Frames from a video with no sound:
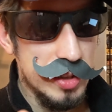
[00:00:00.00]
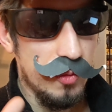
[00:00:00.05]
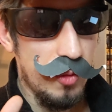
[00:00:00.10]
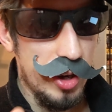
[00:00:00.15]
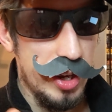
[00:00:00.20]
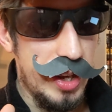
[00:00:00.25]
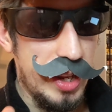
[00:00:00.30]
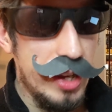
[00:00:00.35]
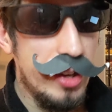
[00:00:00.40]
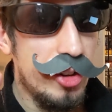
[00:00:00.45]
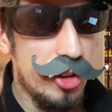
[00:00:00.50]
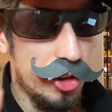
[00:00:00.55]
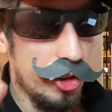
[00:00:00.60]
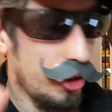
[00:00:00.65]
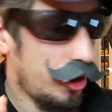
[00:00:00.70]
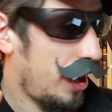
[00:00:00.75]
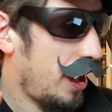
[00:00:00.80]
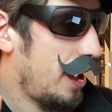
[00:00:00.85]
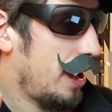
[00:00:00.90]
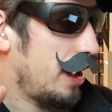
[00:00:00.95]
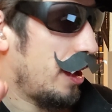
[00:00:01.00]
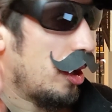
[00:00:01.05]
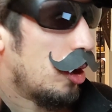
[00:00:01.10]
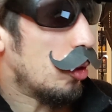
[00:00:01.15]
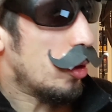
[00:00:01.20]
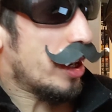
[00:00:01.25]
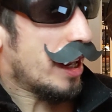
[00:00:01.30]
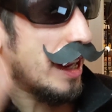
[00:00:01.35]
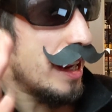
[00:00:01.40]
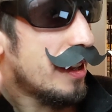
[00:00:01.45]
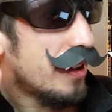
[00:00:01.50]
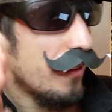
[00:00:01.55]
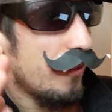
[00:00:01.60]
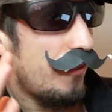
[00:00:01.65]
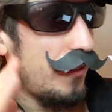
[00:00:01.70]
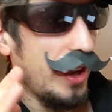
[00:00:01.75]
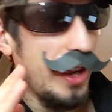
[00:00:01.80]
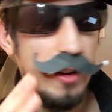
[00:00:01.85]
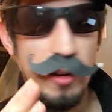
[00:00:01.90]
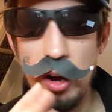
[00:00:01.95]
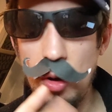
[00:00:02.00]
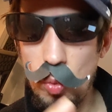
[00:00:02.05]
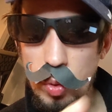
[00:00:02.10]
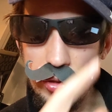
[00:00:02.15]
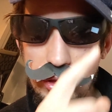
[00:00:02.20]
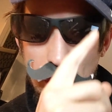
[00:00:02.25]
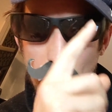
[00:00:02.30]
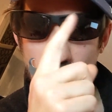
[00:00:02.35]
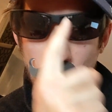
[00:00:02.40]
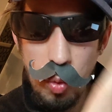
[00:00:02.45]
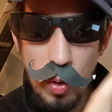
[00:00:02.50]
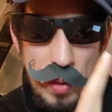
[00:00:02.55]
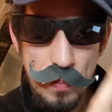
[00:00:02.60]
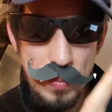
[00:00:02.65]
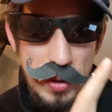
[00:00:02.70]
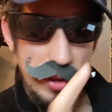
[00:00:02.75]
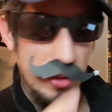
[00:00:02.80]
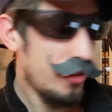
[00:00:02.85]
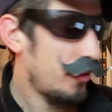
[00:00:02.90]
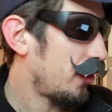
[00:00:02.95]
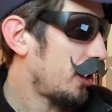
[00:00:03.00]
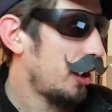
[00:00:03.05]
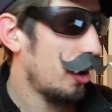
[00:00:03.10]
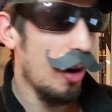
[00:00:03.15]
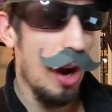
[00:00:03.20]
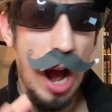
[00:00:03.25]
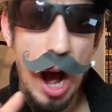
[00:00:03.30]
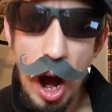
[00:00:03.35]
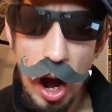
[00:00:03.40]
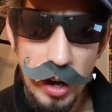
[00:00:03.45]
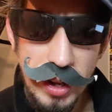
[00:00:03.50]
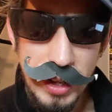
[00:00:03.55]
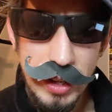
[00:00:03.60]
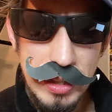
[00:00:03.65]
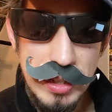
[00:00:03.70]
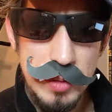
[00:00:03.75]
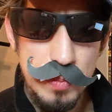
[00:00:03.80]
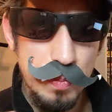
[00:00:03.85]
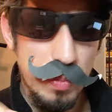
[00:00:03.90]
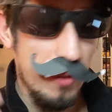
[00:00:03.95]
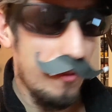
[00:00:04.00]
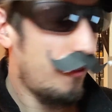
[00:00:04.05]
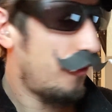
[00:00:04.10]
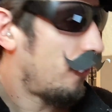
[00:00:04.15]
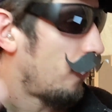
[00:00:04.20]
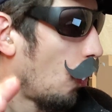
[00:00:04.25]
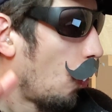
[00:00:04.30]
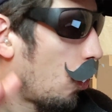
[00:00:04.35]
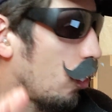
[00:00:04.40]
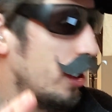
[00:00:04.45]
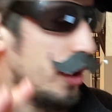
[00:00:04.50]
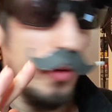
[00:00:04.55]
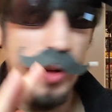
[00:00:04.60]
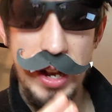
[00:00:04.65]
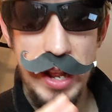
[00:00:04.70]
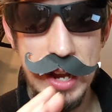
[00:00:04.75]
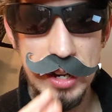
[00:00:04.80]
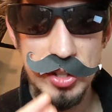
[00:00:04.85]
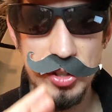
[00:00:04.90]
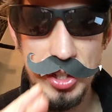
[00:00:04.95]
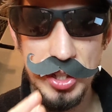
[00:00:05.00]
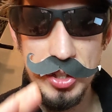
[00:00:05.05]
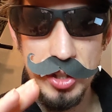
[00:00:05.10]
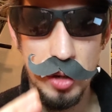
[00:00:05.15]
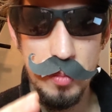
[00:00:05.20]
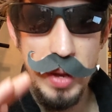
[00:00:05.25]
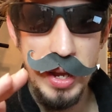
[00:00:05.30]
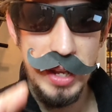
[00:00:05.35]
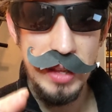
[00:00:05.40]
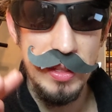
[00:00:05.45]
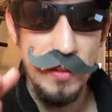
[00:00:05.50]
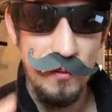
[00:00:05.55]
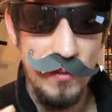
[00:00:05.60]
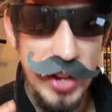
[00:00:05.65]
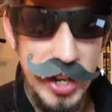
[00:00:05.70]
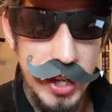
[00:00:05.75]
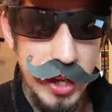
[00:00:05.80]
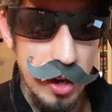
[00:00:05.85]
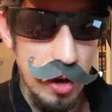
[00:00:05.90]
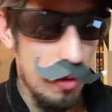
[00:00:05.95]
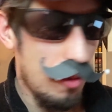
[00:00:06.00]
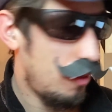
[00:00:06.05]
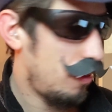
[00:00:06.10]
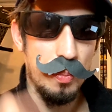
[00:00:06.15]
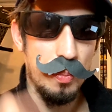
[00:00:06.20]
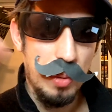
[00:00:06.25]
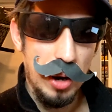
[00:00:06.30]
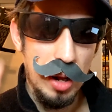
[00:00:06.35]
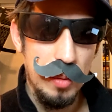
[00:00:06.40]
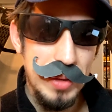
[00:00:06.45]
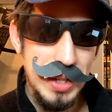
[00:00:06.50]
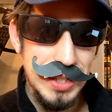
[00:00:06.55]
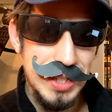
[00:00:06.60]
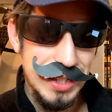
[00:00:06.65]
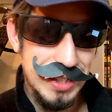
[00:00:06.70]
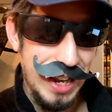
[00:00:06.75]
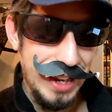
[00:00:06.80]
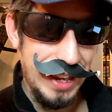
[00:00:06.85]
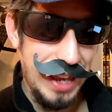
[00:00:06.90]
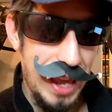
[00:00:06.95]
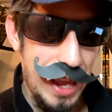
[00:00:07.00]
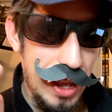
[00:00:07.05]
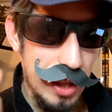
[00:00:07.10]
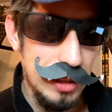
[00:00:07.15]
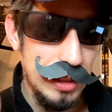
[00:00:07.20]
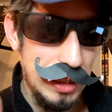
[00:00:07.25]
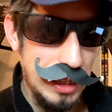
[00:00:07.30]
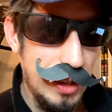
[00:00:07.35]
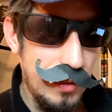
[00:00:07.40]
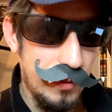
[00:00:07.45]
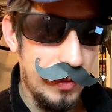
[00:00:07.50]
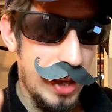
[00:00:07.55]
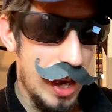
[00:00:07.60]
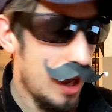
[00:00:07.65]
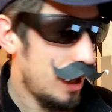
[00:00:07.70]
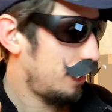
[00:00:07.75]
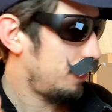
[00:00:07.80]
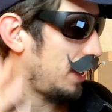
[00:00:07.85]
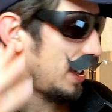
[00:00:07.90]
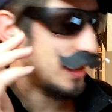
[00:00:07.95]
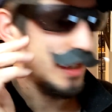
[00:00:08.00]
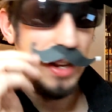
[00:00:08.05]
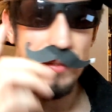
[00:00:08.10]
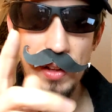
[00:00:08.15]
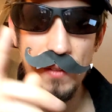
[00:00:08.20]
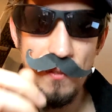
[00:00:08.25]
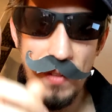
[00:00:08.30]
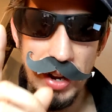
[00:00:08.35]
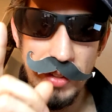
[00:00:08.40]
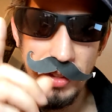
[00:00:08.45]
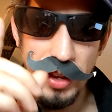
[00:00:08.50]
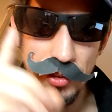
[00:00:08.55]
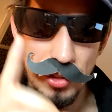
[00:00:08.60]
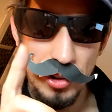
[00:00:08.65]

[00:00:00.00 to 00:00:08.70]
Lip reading: of what niche you're in, you need to figure out what the quip is for your audience before you can actually start making the video. problem is I can't leave yet because I have to find the